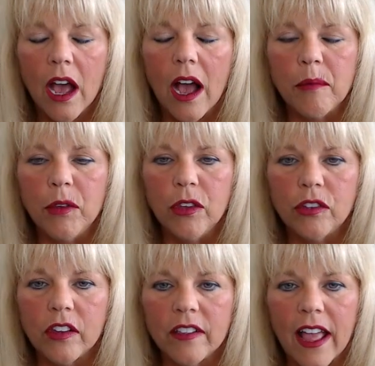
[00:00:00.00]
I'm
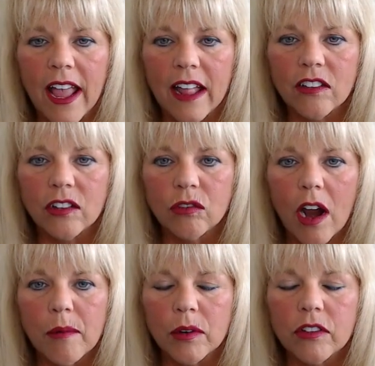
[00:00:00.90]
using the Hanson
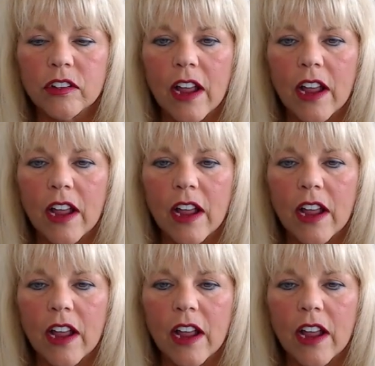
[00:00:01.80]
Roberts